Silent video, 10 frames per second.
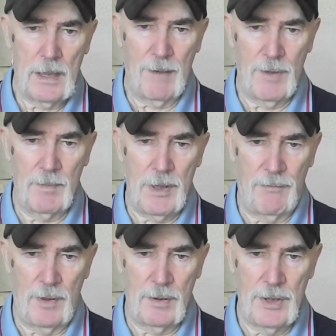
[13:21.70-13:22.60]
give them
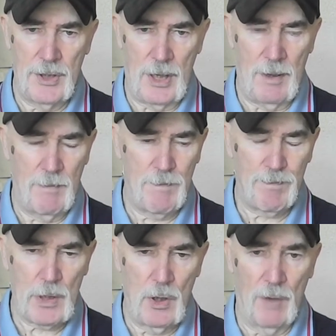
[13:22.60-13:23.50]
different
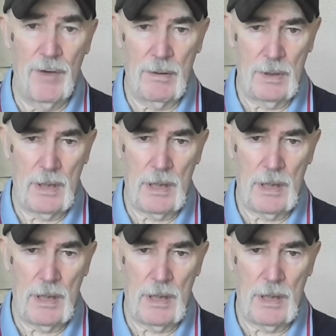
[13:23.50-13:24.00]
cover